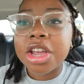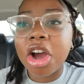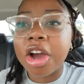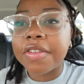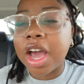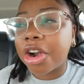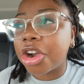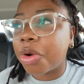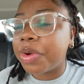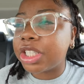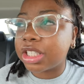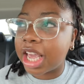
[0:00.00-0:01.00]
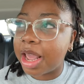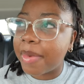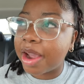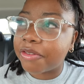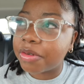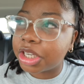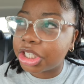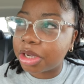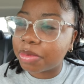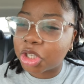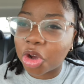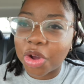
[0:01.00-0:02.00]
Y'all, if y'all don't know, we just came back from the
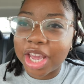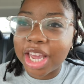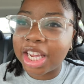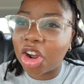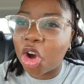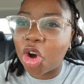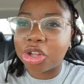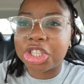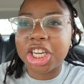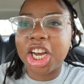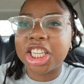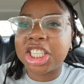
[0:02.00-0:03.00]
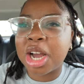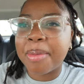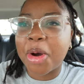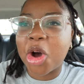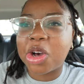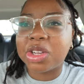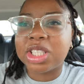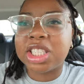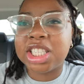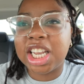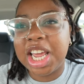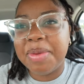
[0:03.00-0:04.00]
gym, so he all tucked up, all
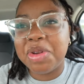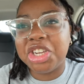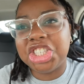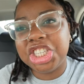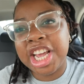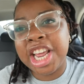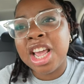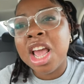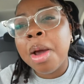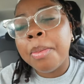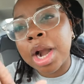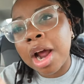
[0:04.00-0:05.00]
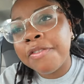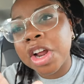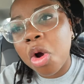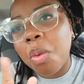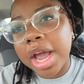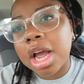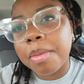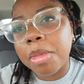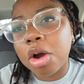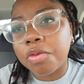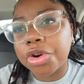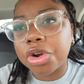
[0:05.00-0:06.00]
sleeping. But I'm finna wake him
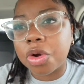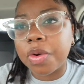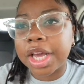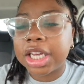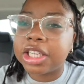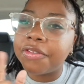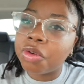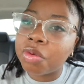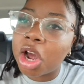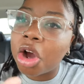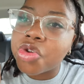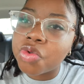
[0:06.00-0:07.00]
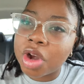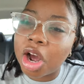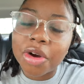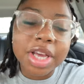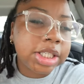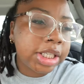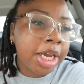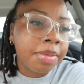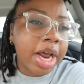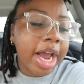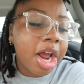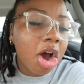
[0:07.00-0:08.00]
up real quick, because if you know, you know, it's Team
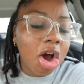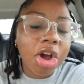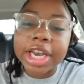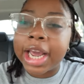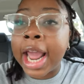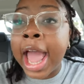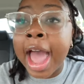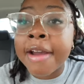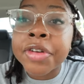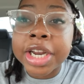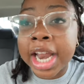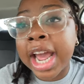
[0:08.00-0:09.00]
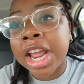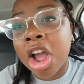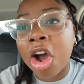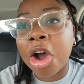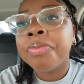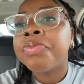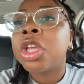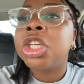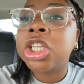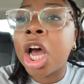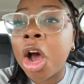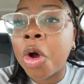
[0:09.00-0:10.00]
Nyah all day, every day, y'all.
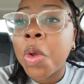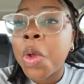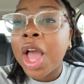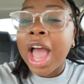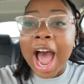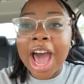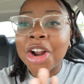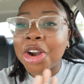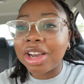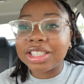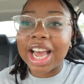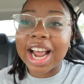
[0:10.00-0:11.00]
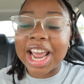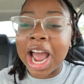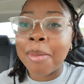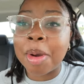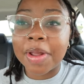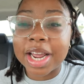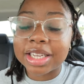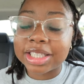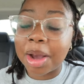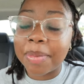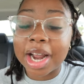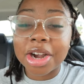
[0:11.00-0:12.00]
So, I don't know exactly how I'm gonna play this
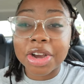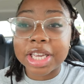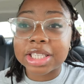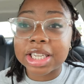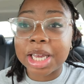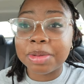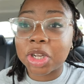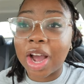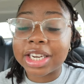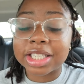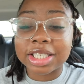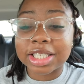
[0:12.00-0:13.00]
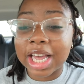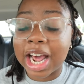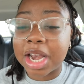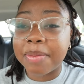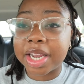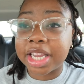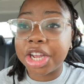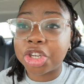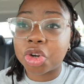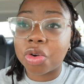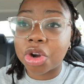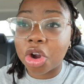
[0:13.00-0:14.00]
out, but I know he sleeps, so I just decided to make the
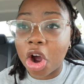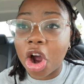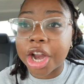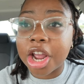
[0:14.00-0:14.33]
intro in the car,